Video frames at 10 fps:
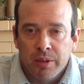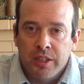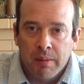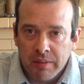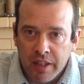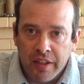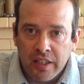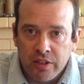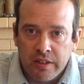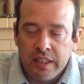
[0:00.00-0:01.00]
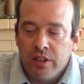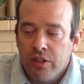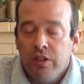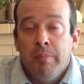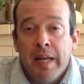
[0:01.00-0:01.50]
Some of the things you can
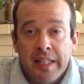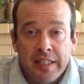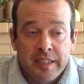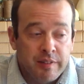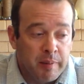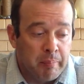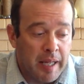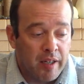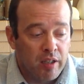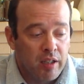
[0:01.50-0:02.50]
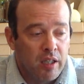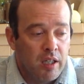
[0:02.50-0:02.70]
do to make this even better,